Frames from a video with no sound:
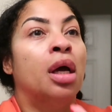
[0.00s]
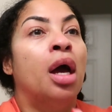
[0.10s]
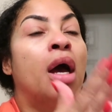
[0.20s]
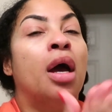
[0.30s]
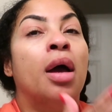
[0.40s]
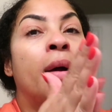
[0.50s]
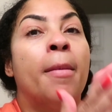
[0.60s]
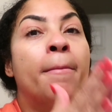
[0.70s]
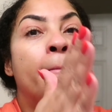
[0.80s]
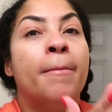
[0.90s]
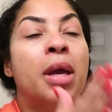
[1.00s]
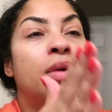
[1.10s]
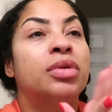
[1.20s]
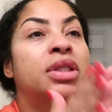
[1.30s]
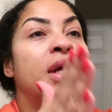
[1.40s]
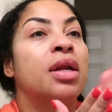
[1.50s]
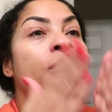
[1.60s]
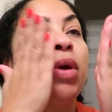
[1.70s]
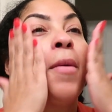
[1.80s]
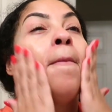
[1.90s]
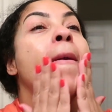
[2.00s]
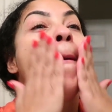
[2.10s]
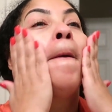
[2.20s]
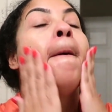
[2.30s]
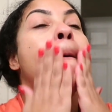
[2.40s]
He was saying that we could meet